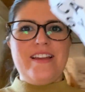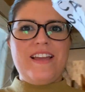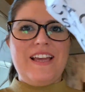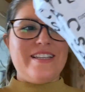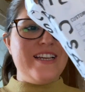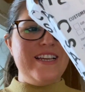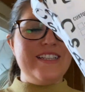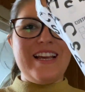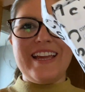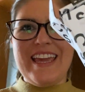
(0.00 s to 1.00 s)
It
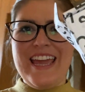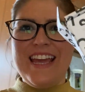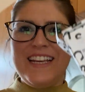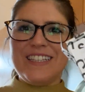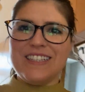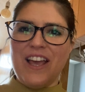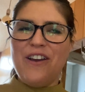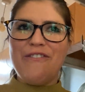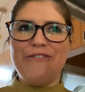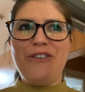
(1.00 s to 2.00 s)
is a case
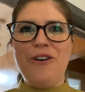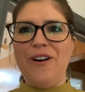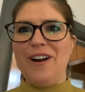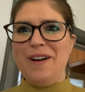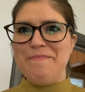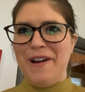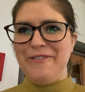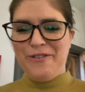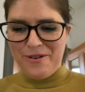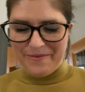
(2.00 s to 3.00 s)
for my
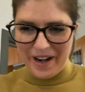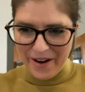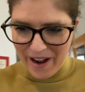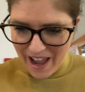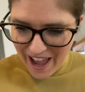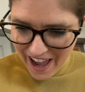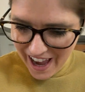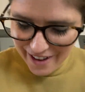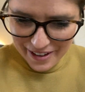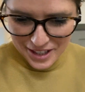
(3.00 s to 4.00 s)
phone. Now,
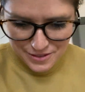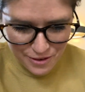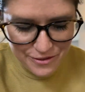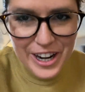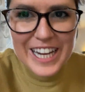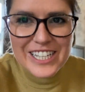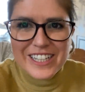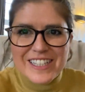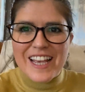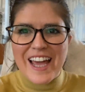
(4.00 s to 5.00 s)
I've had this phone for
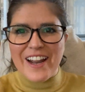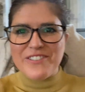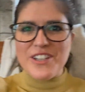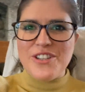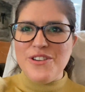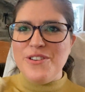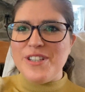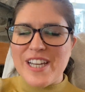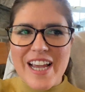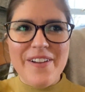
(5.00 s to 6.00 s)
ages, and I've just
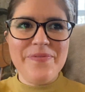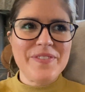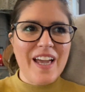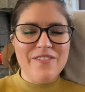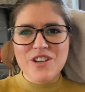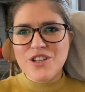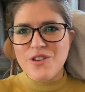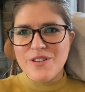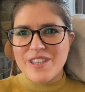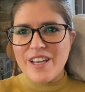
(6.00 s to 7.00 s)
used
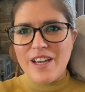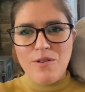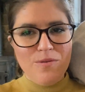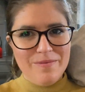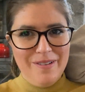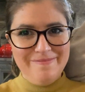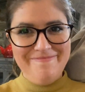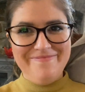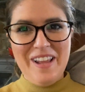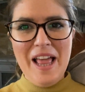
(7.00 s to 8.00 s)
the
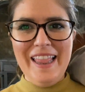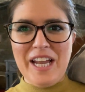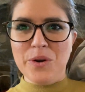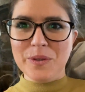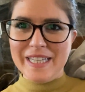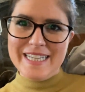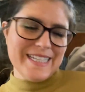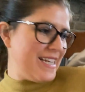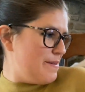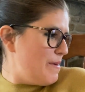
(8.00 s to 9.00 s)
like an old lady
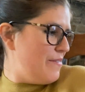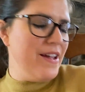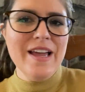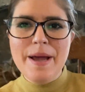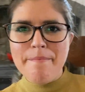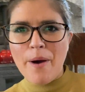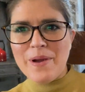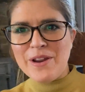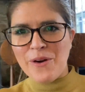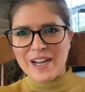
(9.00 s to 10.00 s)
sitting in my
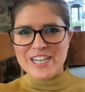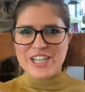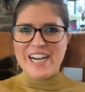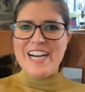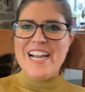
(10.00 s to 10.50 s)
wee rocking chair.